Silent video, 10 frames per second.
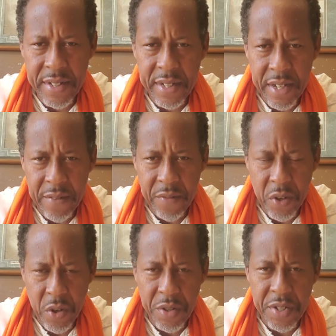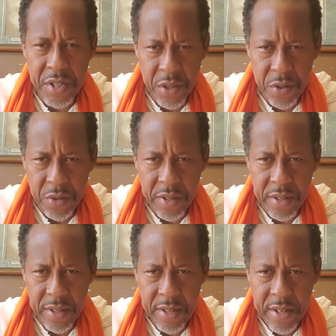give your
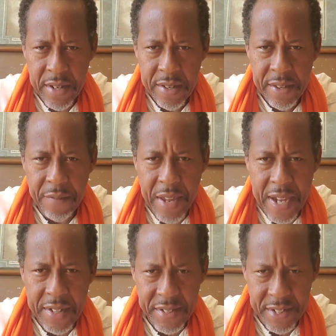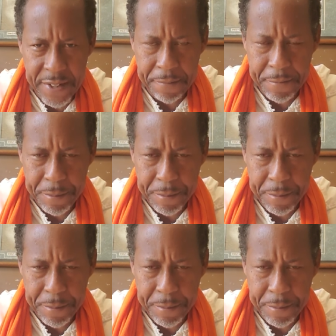children the vaccine.